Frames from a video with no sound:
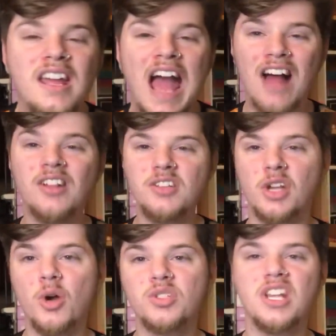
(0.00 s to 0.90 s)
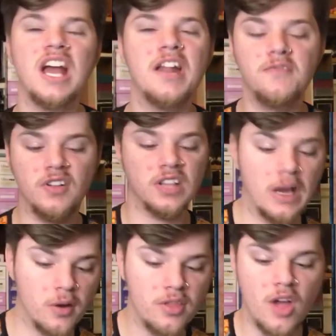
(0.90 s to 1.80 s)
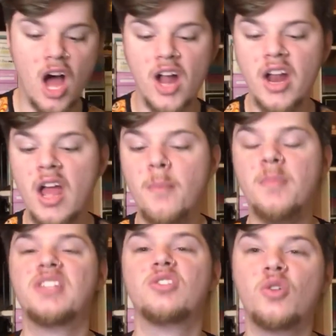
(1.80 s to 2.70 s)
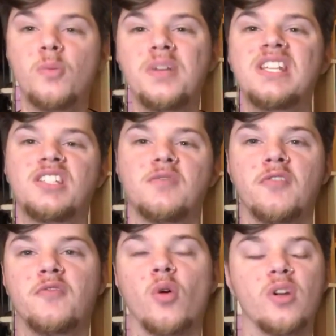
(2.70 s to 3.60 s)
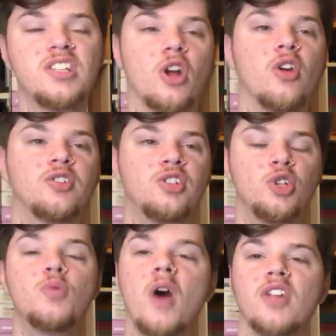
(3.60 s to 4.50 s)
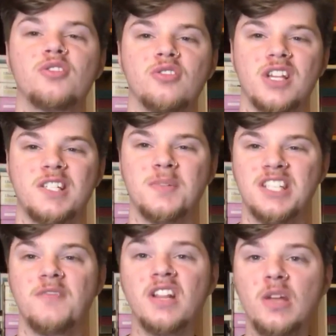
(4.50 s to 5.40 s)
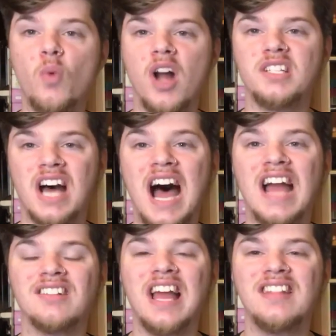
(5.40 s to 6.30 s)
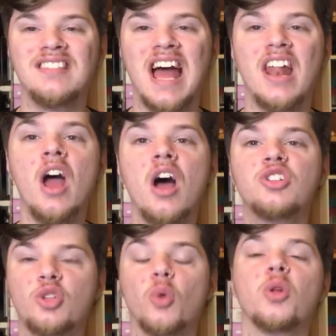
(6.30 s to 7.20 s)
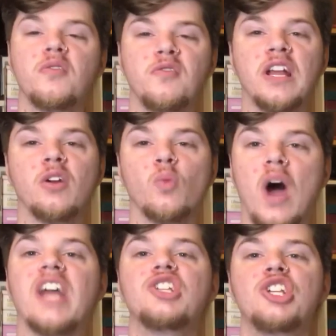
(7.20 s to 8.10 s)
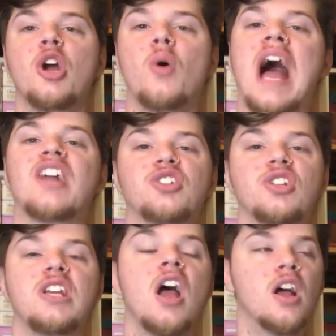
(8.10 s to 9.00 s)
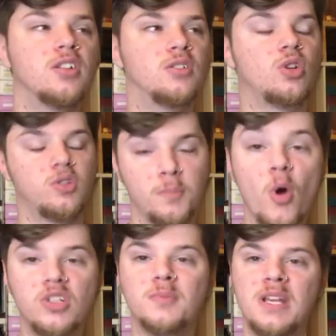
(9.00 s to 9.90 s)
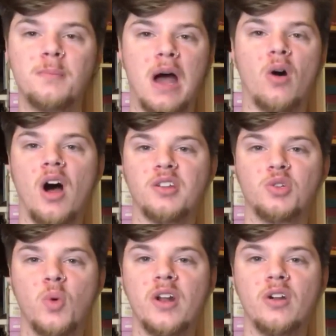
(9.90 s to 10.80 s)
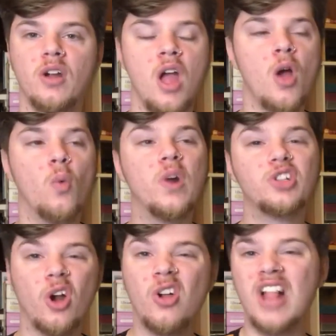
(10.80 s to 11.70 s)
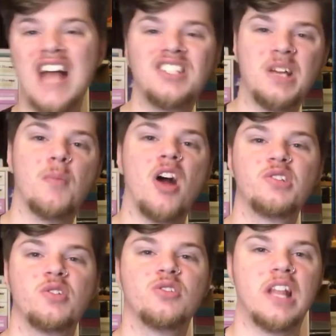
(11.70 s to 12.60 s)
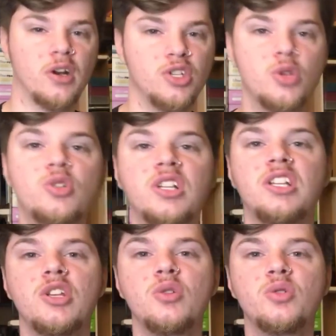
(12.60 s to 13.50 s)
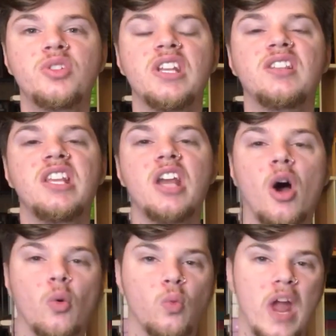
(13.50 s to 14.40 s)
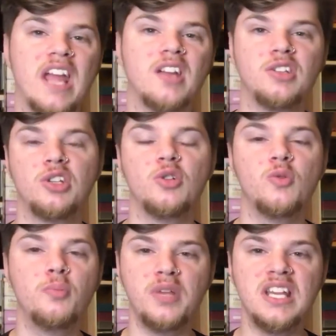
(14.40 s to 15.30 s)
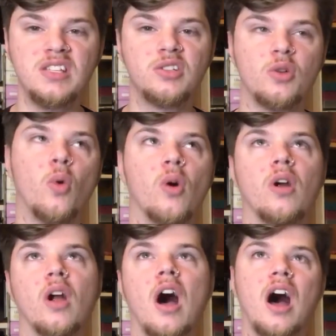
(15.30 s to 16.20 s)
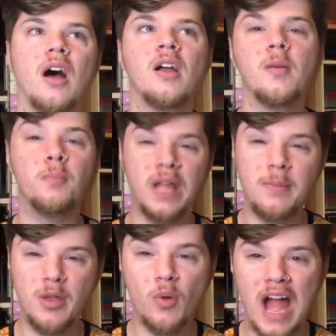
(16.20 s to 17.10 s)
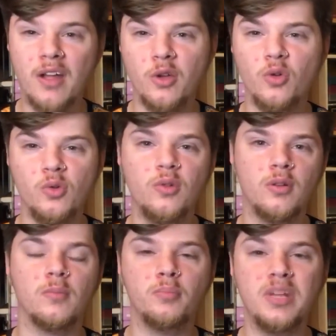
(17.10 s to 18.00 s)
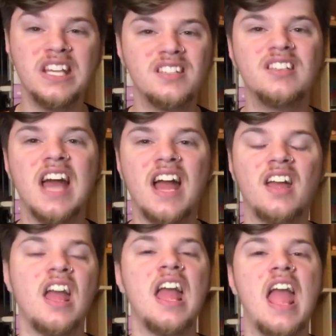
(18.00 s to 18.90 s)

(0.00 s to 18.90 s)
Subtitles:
Calentosa and Valerathon, Mystical Beast of the Forest, are 2 monsters I specifically want to highlight that Solar Flare YGO actually spoke to me about on Twitter, which are classic monsters that are usually used in the rank 2 beast or baby raccoon beast deck.